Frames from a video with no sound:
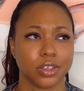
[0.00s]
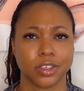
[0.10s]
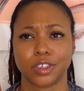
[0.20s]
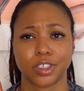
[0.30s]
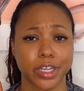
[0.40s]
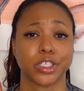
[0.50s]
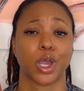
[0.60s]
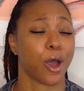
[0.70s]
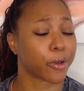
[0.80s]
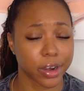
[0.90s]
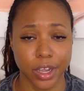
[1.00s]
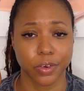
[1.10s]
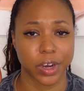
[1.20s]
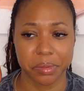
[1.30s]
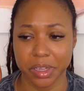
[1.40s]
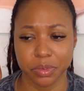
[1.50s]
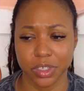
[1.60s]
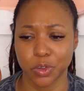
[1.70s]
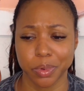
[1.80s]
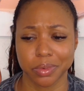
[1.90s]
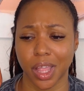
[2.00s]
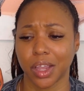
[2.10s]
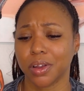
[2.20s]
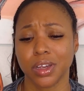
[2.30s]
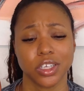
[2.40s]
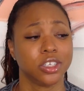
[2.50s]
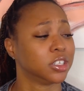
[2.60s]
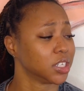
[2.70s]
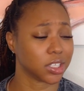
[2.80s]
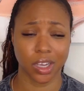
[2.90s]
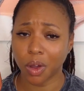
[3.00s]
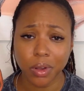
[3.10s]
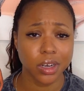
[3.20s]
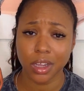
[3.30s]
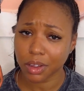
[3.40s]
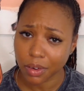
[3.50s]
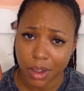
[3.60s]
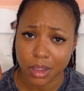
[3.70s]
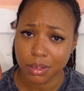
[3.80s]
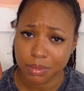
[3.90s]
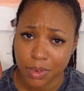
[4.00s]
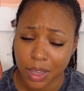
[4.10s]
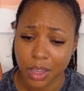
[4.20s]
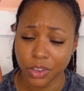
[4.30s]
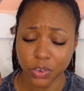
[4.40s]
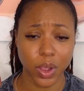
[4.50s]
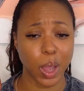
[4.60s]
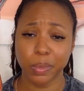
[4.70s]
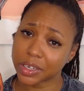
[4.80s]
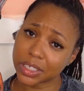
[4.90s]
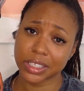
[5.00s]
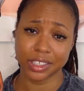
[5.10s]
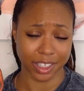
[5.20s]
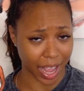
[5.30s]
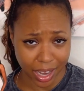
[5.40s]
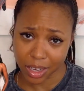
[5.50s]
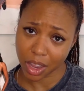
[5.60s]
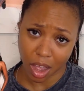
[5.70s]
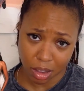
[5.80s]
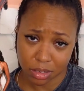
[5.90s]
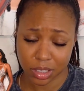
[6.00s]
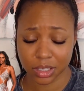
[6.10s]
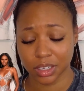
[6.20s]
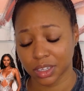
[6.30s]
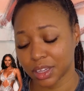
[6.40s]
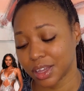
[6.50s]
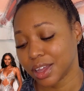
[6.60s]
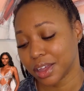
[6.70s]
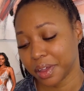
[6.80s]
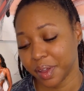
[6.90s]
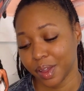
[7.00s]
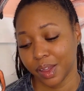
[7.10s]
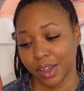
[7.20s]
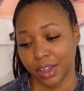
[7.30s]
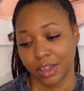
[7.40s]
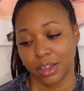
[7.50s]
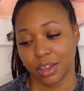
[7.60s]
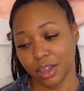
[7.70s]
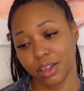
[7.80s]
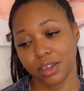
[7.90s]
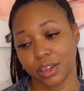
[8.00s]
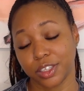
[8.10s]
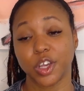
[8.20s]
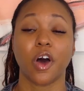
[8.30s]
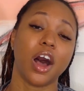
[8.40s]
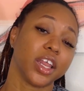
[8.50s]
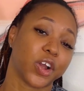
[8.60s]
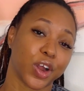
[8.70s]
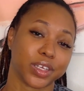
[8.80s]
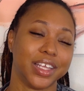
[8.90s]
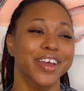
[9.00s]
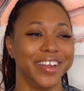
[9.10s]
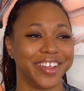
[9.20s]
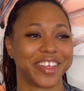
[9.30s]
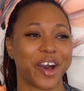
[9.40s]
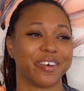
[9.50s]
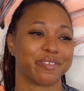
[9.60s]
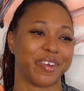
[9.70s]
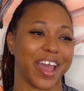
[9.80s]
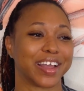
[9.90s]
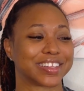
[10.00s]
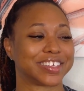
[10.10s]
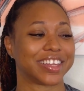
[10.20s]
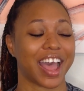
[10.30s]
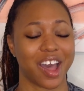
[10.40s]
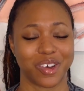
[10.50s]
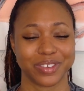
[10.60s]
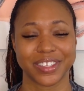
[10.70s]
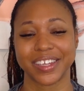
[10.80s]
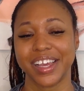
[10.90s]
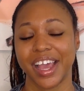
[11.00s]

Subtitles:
It's just coconut cream. That's what Uber was like, girl, it's just coconut cream. You know how much this salad costs? So all the girls go back to the house.